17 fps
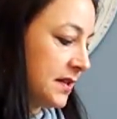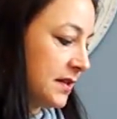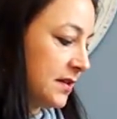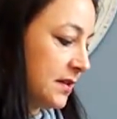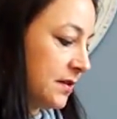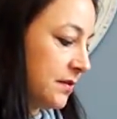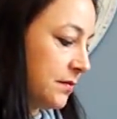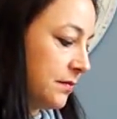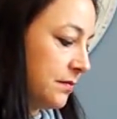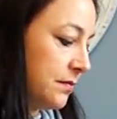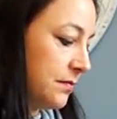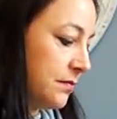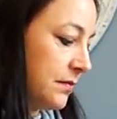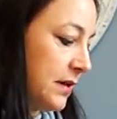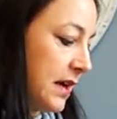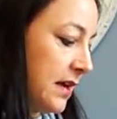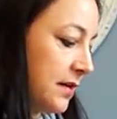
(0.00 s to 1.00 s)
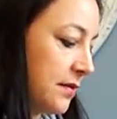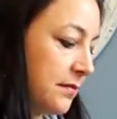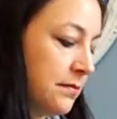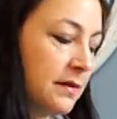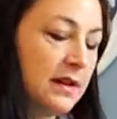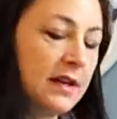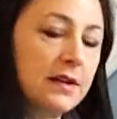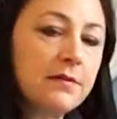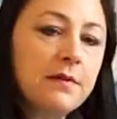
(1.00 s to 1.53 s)

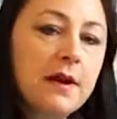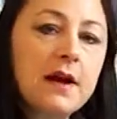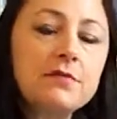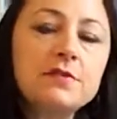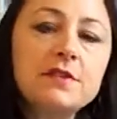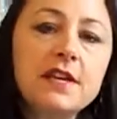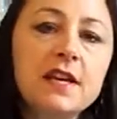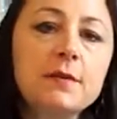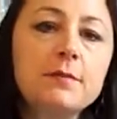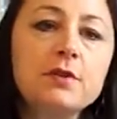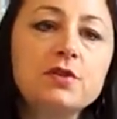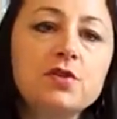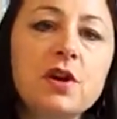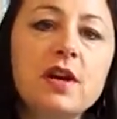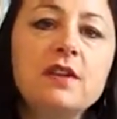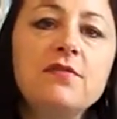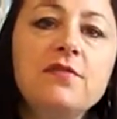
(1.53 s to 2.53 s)
at a round table and try to